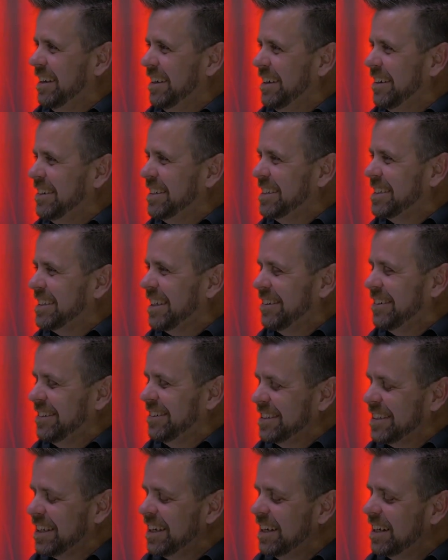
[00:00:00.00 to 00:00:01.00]
that
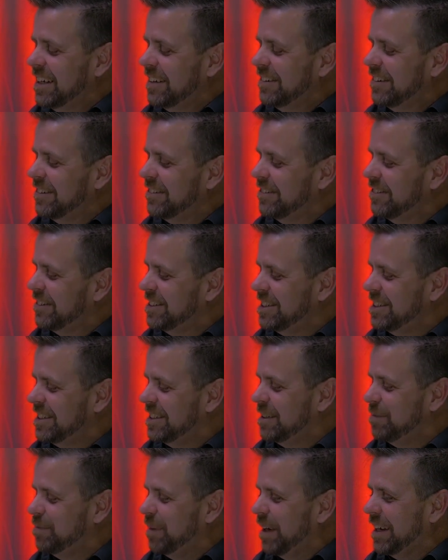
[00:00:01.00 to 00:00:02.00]
was what you
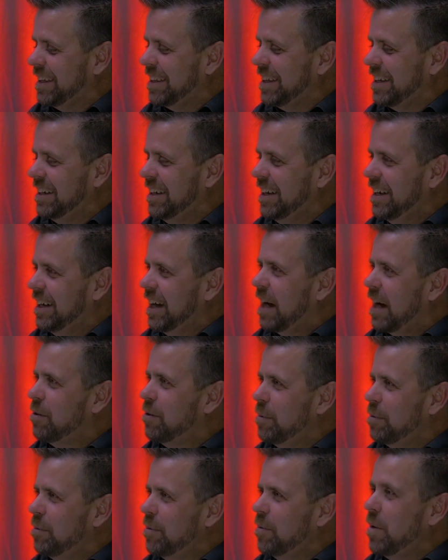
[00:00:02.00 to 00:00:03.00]
did back then. I
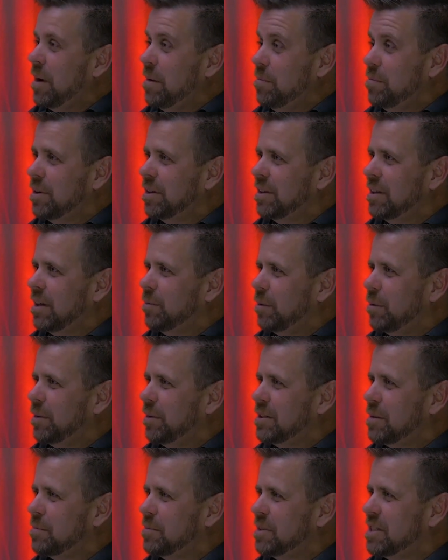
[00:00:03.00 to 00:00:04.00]
remember one birthday we
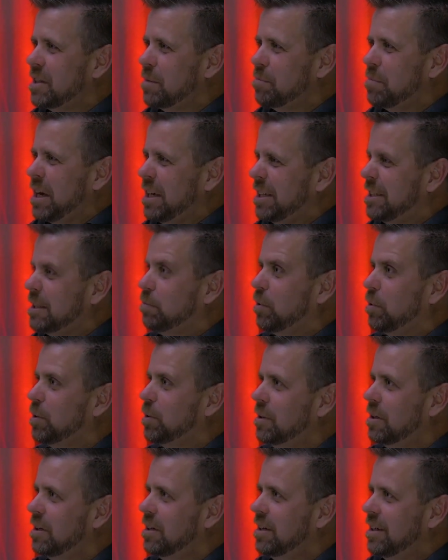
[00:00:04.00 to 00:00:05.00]
went to Mr.
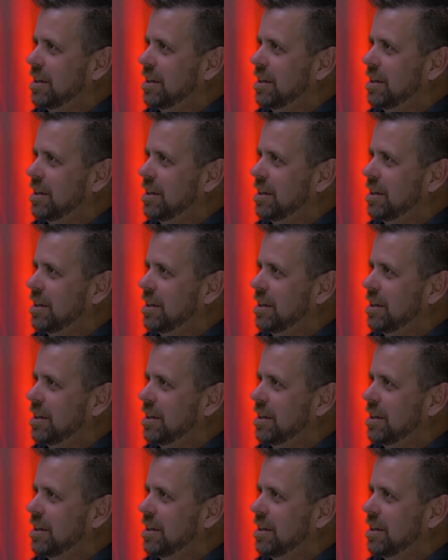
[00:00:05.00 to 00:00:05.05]
Baseball.